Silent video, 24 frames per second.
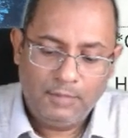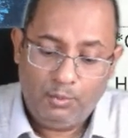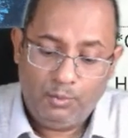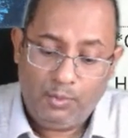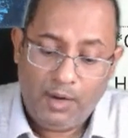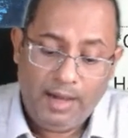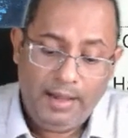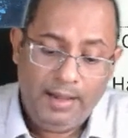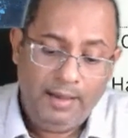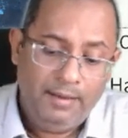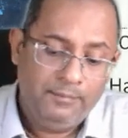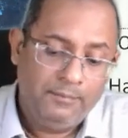
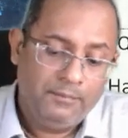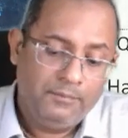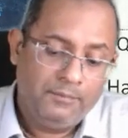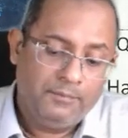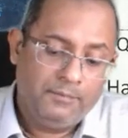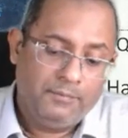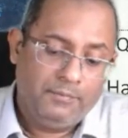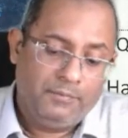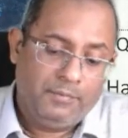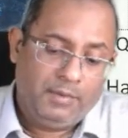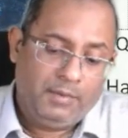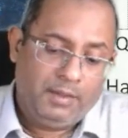Why?
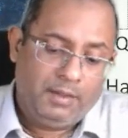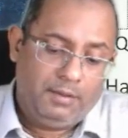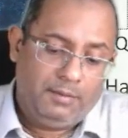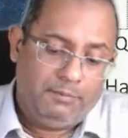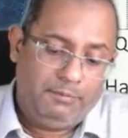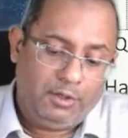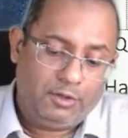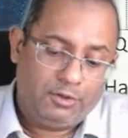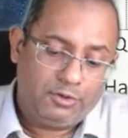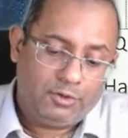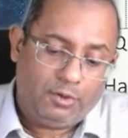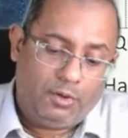
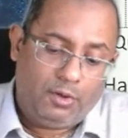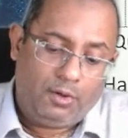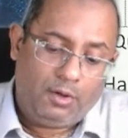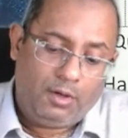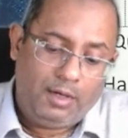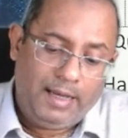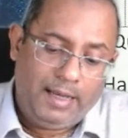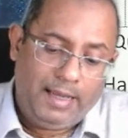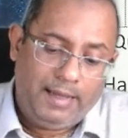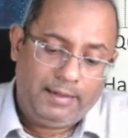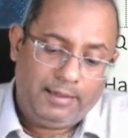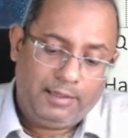Because
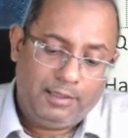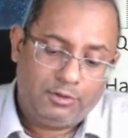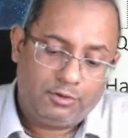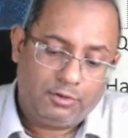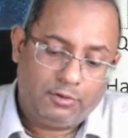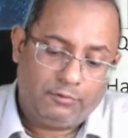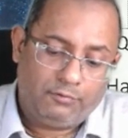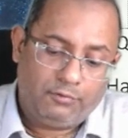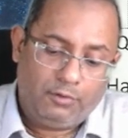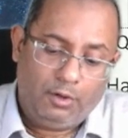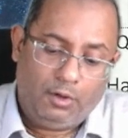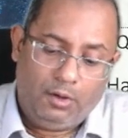all angles
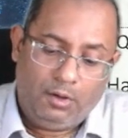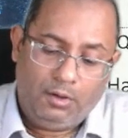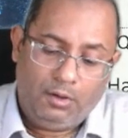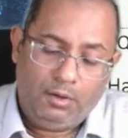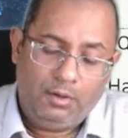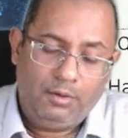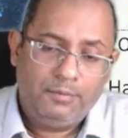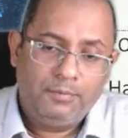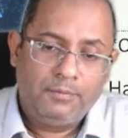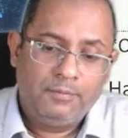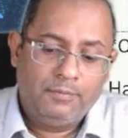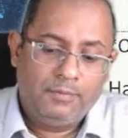of
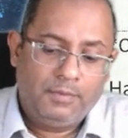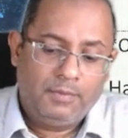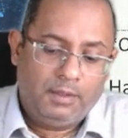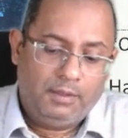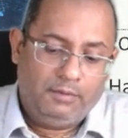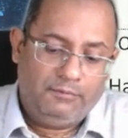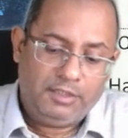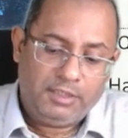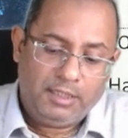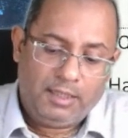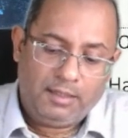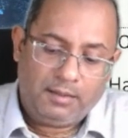law
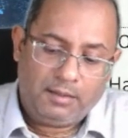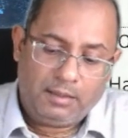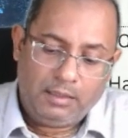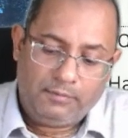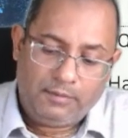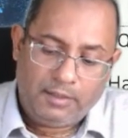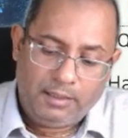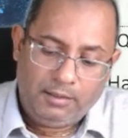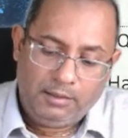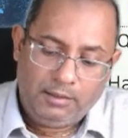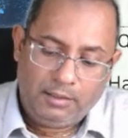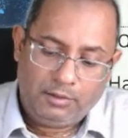which are
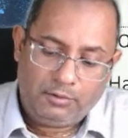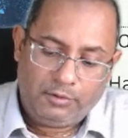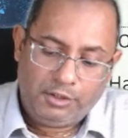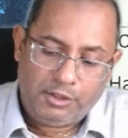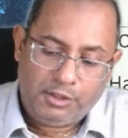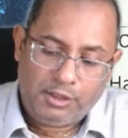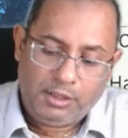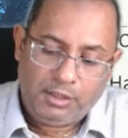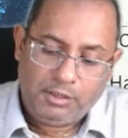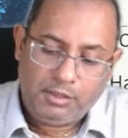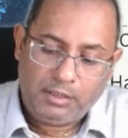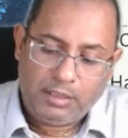covered in the
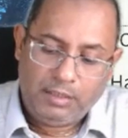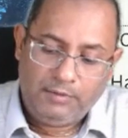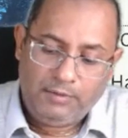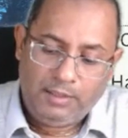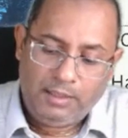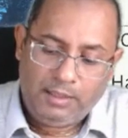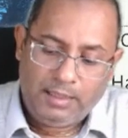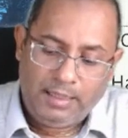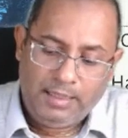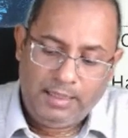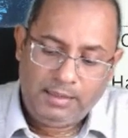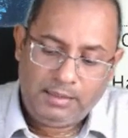questions
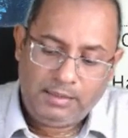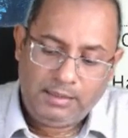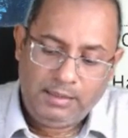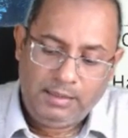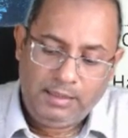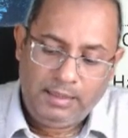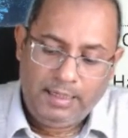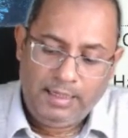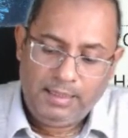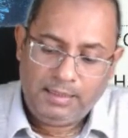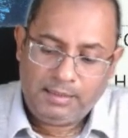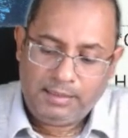given in
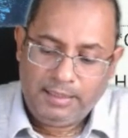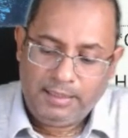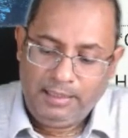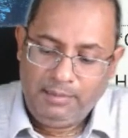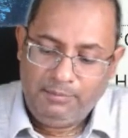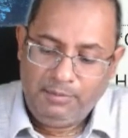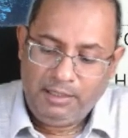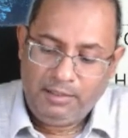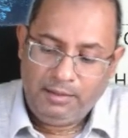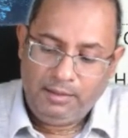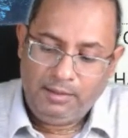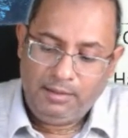ICAI study
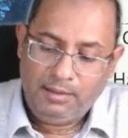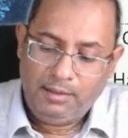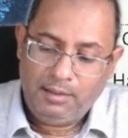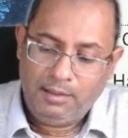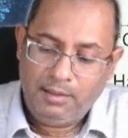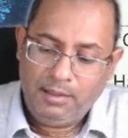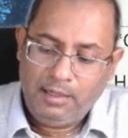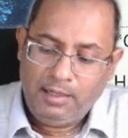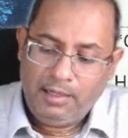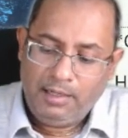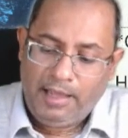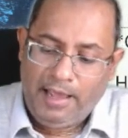material
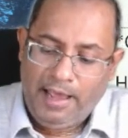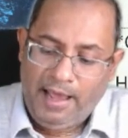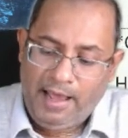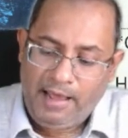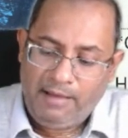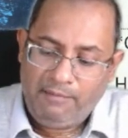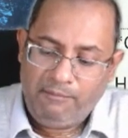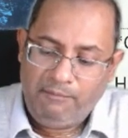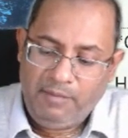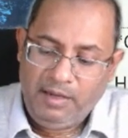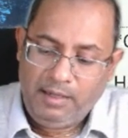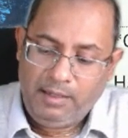
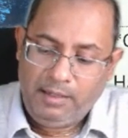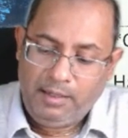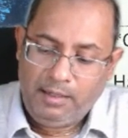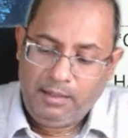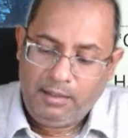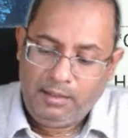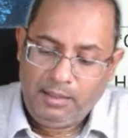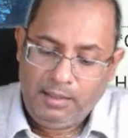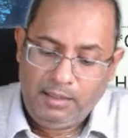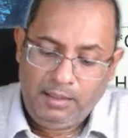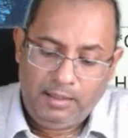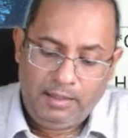have been
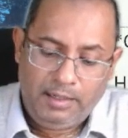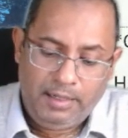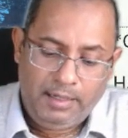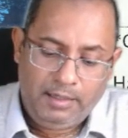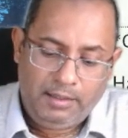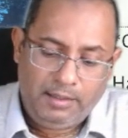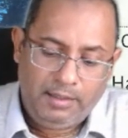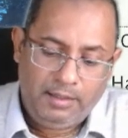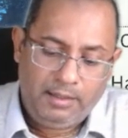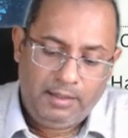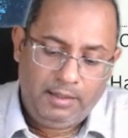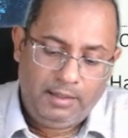
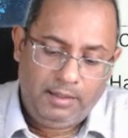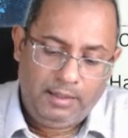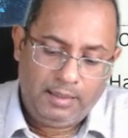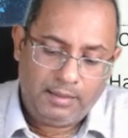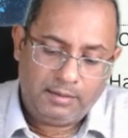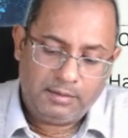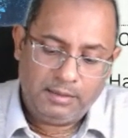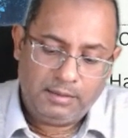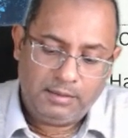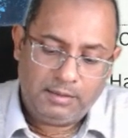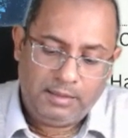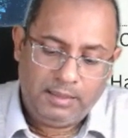integrated in
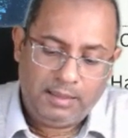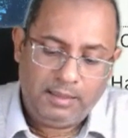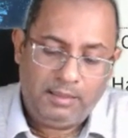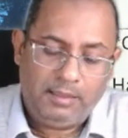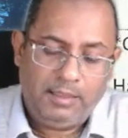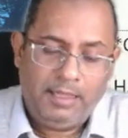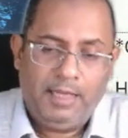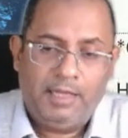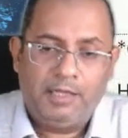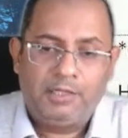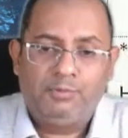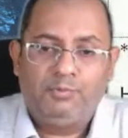existing
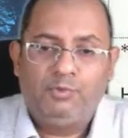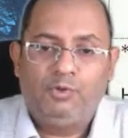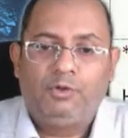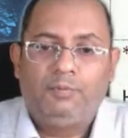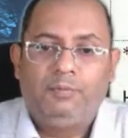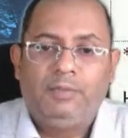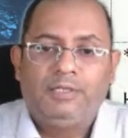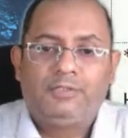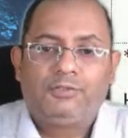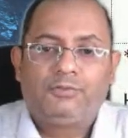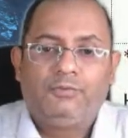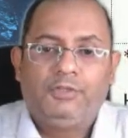
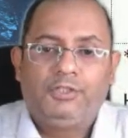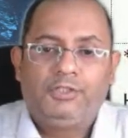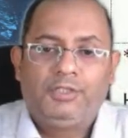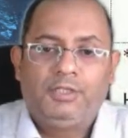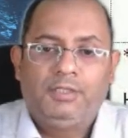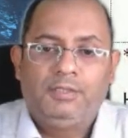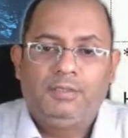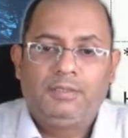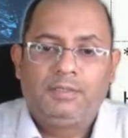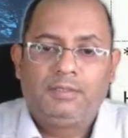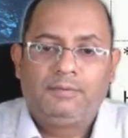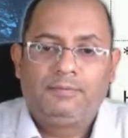TaxBook Plus
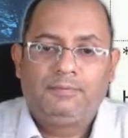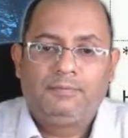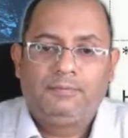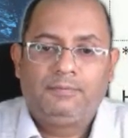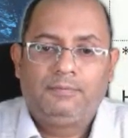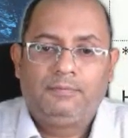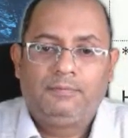questions.